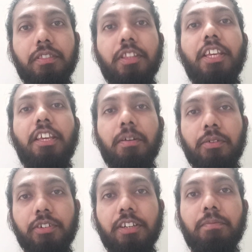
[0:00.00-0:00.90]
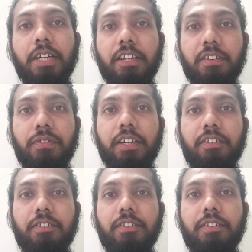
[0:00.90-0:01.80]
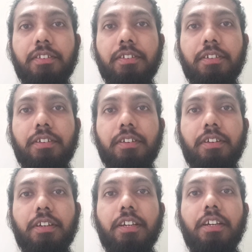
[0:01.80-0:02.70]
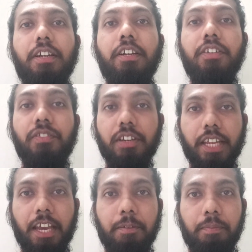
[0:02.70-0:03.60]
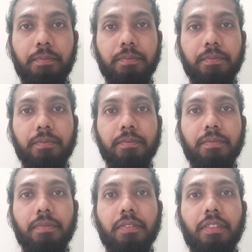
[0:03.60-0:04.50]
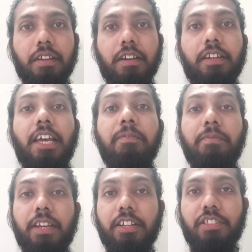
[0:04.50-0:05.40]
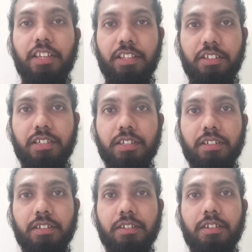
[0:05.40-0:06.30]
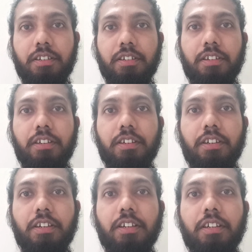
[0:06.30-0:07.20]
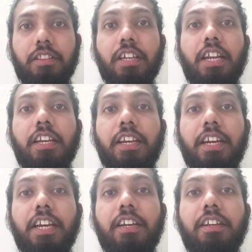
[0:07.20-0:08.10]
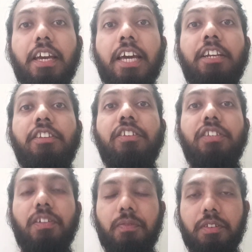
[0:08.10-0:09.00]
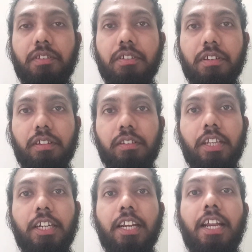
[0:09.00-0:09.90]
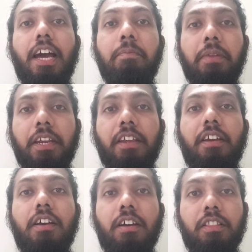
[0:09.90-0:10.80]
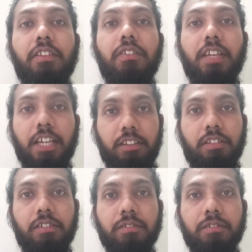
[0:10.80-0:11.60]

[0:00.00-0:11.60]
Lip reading: Think about it, my dear friends. It is a time for a change. There are great energy shifts that are happening on this earth.